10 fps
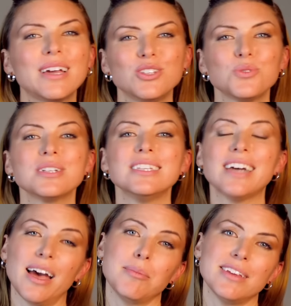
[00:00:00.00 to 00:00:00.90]
into a
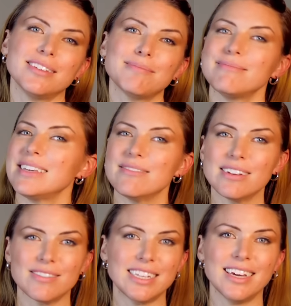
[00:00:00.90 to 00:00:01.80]
diamond, even
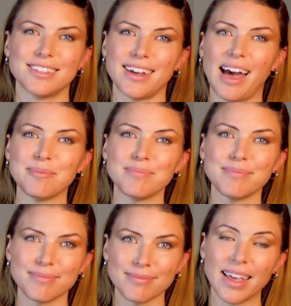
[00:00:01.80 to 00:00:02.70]
if it takes time.
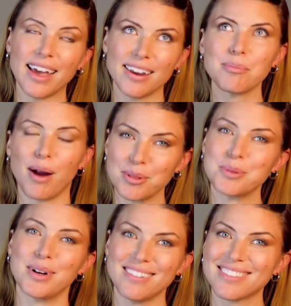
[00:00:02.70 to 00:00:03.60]
And it probably
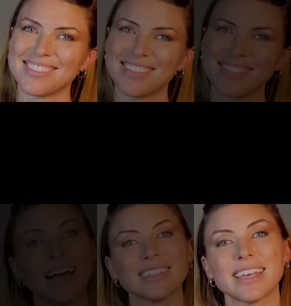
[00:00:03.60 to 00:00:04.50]
will.
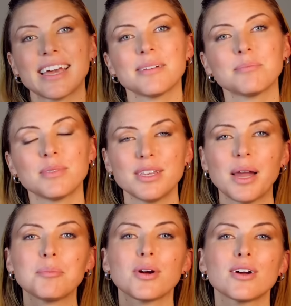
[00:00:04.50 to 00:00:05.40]
Lastly,
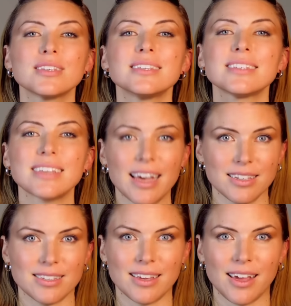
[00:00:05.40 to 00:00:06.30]
number
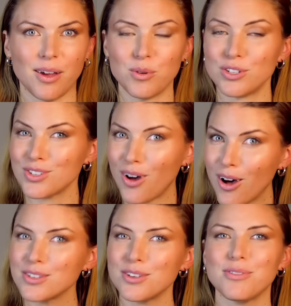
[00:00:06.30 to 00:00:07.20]
6, which is
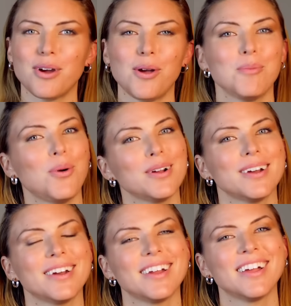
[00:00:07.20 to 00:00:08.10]
also very important.